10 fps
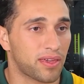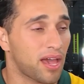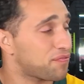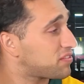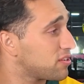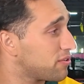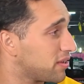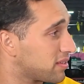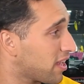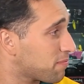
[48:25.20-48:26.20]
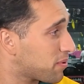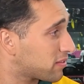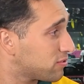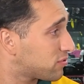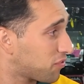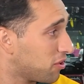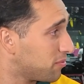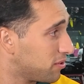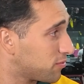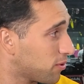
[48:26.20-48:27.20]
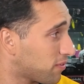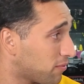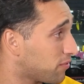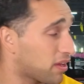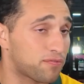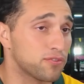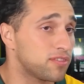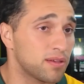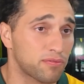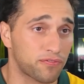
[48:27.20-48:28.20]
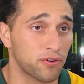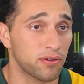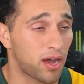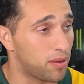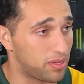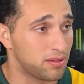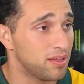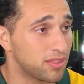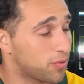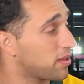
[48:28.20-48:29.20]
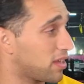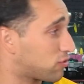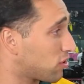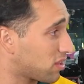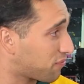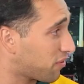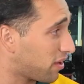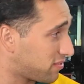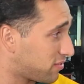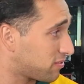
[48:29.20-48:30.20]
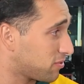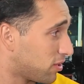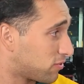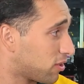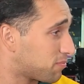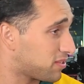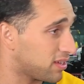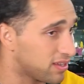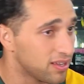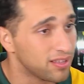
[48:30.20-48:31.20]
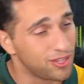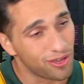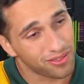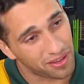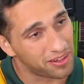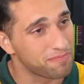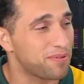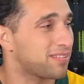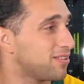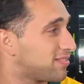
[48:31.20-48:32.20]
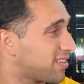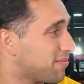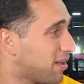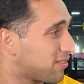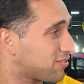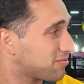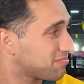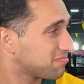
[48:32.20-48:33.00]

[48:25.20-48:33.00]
The cafeteria at the Apex looks phenomenal as well. We've had food there before. I mean, the way they treat their fighters is top tier. The Olympics, not so much.